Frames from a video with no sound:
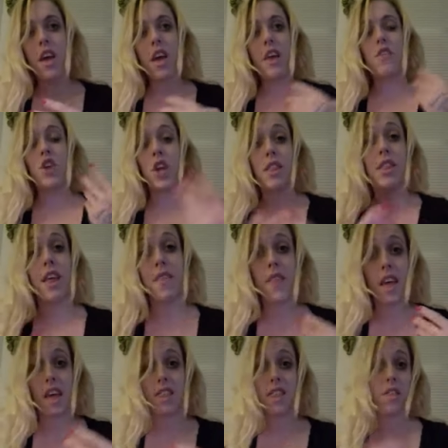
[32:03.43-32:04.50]
if she said
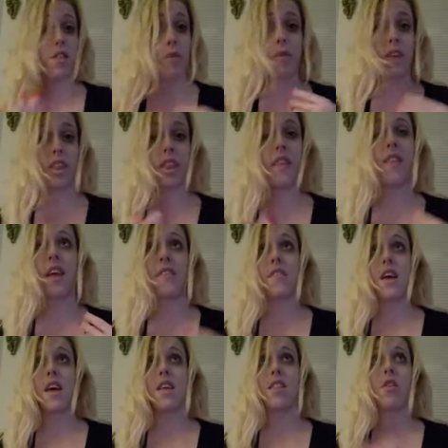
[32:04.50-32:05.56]
this if somebody said like
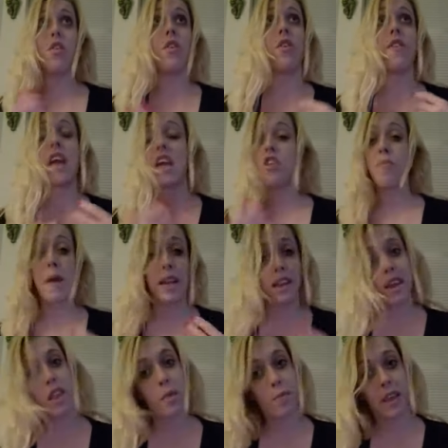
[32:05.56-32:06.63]
this or they
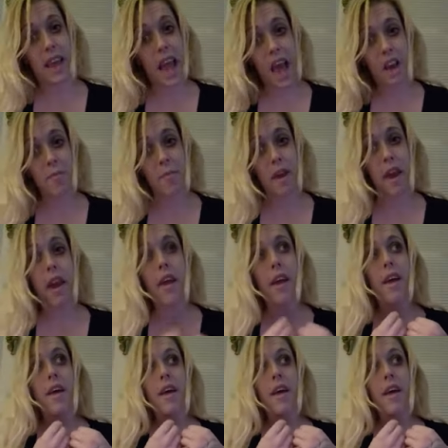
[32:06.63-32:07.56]
expected something out of me